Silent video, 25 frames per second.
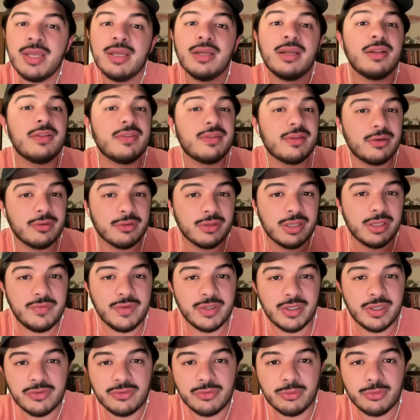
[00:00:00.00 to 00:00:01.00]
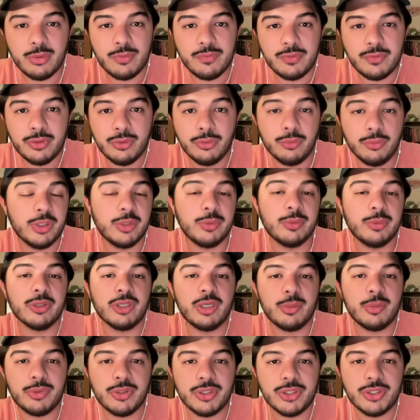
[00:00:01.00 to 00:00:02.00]
consider leaving us a review. We'd really
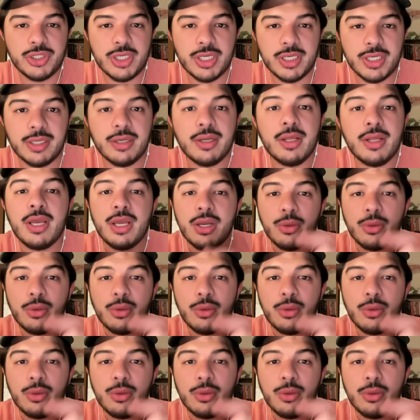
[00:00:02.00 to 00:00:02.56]
appreciate it.